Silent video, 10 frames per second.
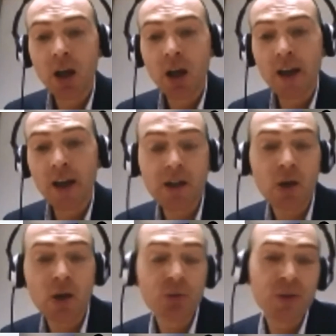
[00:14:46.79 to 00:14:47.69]
Its
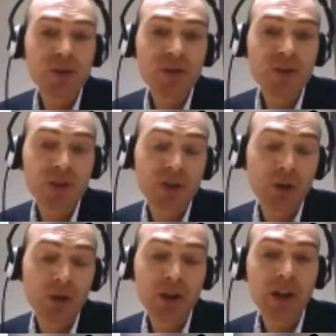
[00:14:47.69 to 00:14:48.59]
economies
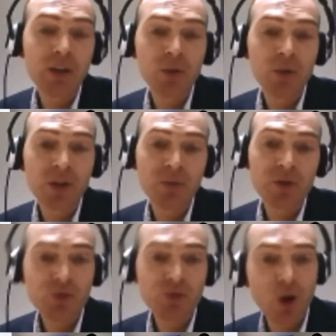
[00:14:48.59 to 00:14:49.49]
historically, which have been
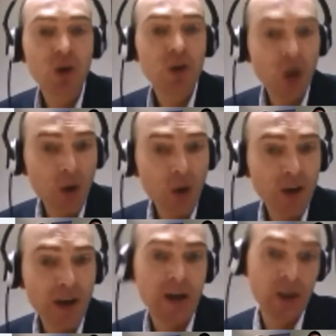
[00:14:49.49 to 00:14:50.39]
strong and
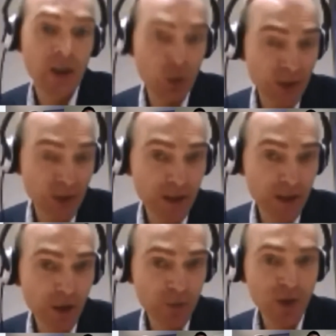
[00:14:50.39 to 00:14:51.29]
growing and accumulating a
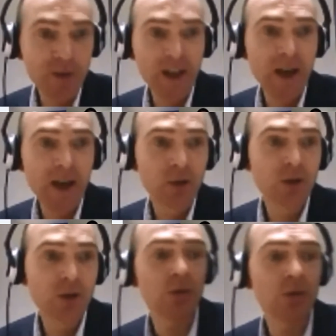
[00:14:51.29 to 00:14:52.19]
lot of privately held
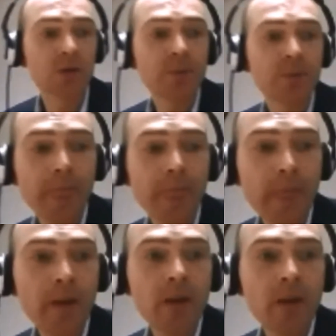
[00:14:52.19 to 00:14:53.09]
gold,
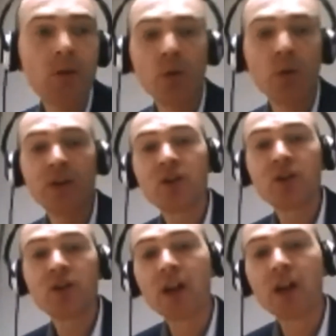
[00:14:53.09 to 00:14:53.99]

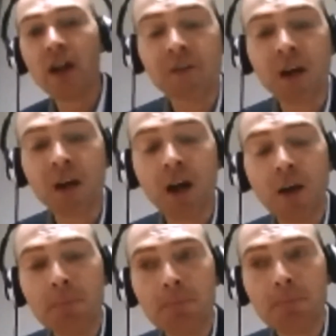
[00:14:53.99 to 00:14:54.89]
which have
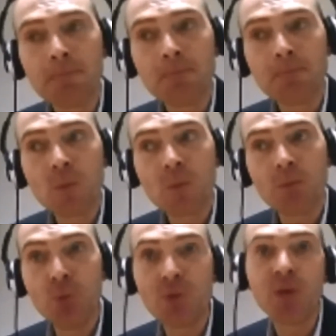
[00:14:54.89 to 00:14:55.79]
um,
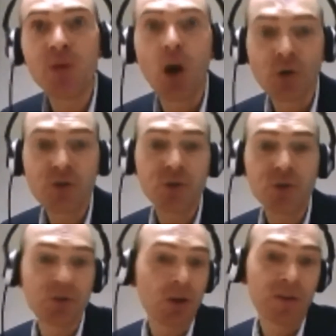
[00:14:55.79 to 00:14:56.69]
moved on to
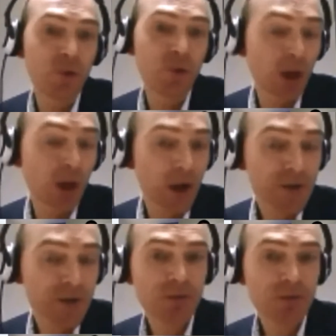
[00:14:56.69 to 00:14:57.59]
some kind of
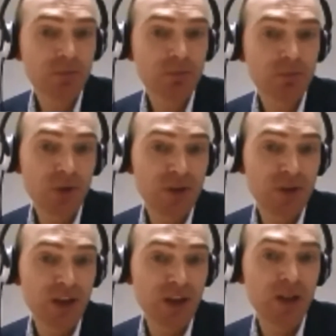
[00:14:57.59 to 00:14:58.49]
formalized monetary
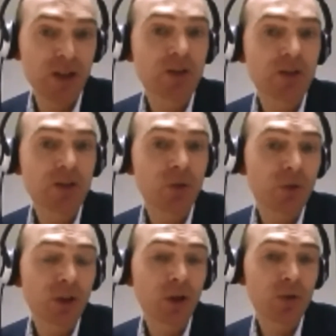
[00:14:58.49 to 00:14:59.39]
standard more
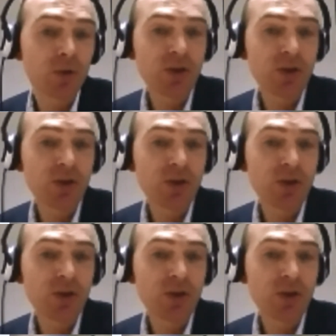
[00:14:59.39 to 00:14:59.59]
than gold.